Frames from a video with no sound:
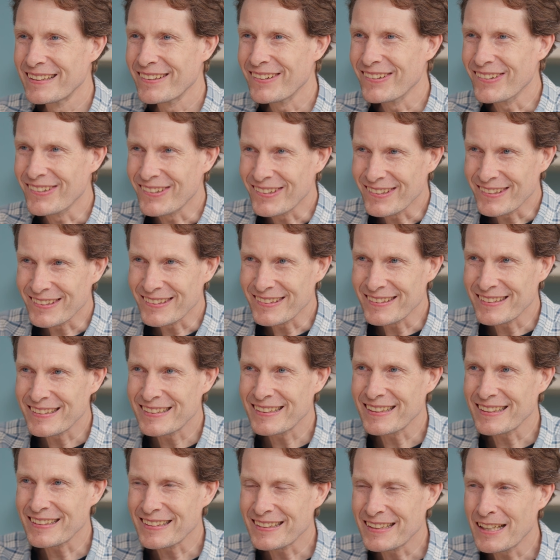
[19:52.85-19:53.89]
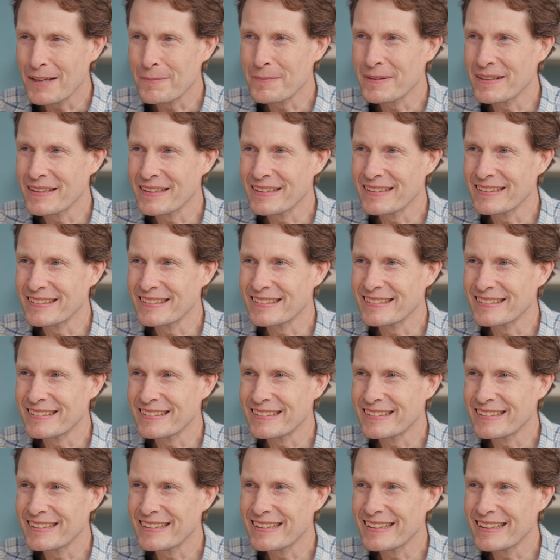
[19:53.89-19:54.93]
orders that come
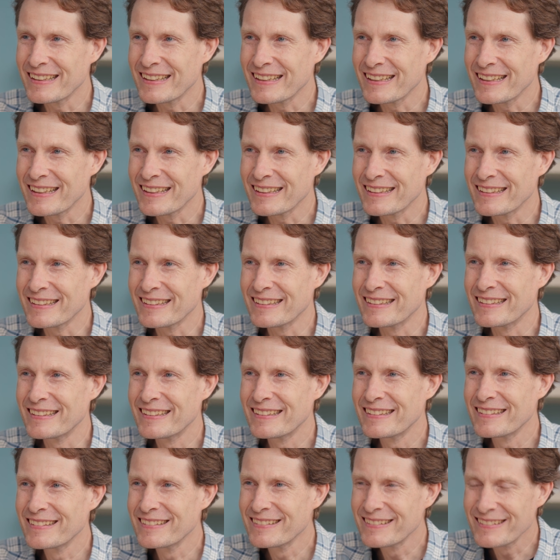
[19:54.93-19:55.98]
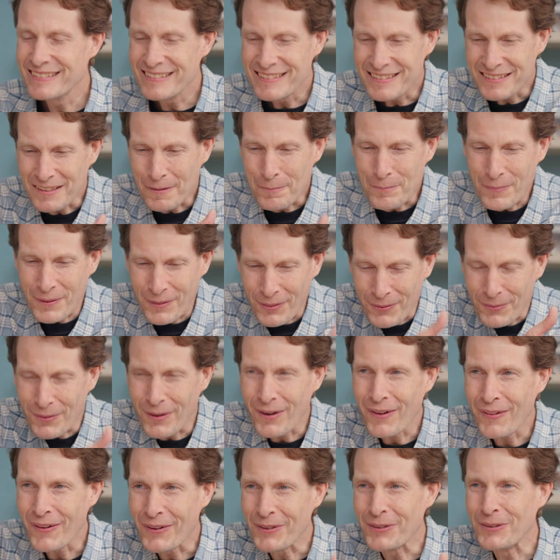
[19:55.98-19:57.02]
in and jumping through
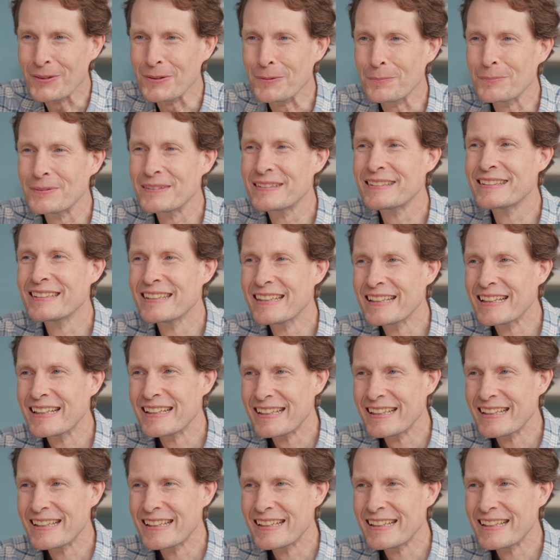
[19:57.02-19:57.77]
all the hoops